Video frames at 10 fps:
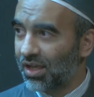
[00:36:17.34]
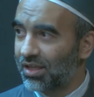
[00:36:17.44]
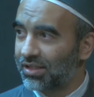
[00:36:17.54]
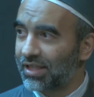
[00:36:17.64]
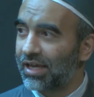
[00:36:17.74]

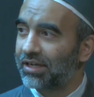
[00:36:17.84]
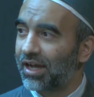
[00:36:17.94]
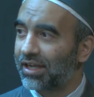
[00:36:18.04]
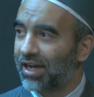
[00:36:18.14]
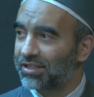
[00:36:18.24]
That
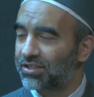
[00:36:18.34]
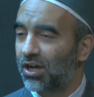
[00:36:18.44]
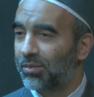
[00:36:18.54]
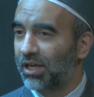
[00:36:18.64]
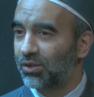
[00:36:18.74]
night I
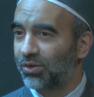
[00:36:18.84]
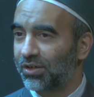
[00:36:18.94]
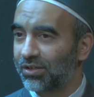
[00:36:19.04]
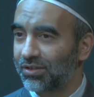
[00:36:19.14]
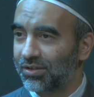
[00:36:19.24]
saw my
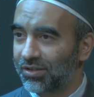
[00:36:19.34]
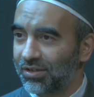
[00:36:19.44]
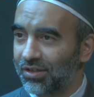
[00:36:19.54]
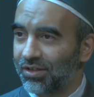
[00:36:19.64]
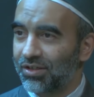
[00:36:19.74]
Lord.
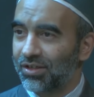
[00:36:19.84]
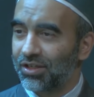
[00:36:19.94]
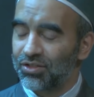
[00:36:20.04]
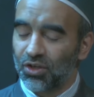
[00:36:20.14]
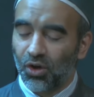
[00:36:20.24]

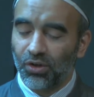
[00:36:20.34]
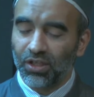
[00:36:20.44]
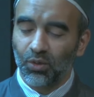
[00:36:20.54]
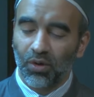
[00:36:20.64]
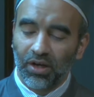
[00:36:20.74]
He's the
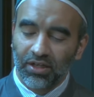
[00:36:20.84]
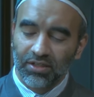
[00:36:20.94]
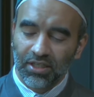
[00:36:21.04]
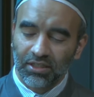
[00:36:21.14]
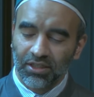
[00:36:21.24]
only one,
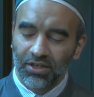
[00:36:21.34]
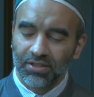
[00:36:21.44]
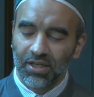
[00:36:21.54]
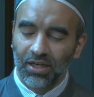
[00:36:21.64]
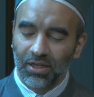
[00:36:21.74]

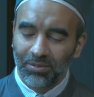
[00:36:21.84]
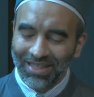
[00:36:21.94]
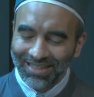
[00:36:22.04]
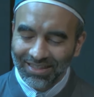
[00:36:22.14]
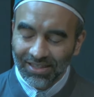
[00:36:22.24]
wasallam
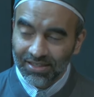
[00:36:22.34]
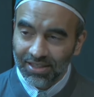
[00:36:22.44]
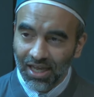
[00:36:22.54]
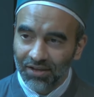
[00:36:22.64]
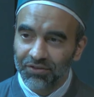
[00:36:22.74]
in this
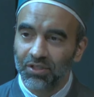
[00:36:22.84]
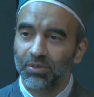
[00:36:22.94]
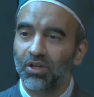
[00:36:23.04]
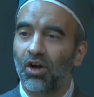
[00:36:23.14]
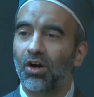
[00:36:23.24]
life to
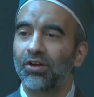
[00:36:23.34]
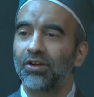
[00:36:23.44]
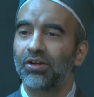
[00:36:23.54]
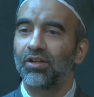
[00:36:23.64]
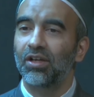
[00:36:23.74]
be
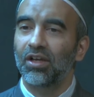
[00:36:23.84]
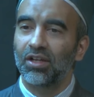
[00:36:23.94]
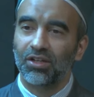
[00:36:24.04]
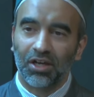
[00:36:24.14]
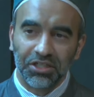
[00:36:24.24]
honored,
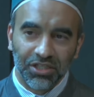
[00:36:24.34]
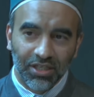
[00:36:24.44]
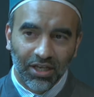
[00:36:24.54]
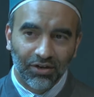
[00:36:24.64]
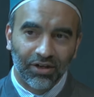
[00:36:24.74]
not just
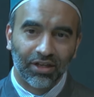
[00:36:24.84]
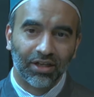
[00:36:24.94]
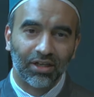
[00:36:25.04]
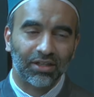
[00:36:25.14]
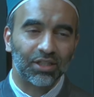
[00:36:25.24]

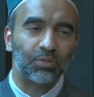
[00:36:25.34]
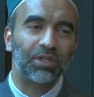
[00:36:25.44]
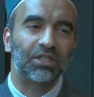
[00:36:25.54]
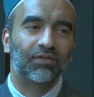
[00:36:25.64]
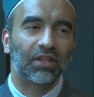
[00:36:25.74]
hearing the
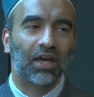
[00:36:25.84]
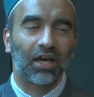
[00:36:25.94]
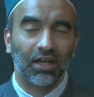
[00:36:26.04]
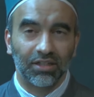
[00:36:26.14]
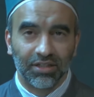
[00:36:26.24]
speech of
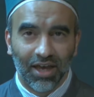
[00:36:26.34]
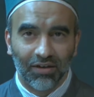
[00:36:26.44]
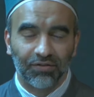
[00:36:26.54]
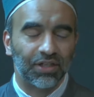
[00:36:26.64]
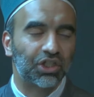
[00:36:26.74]
Allah, to
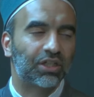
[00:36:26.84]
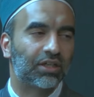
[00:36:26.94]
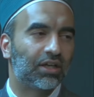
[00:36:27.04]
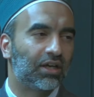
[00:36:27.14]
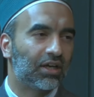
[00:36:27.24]
have
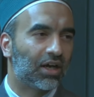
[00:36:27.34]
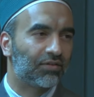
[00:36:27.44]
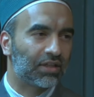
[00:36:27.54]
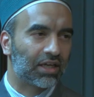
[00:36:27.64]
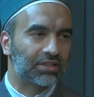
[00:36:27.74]
vision
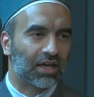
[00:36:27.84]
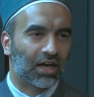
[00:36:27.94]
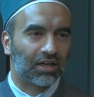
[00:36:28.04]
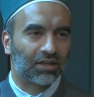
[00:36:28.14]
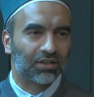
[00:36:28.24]
of Allah
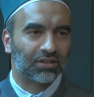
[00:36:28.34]
Ta'ala.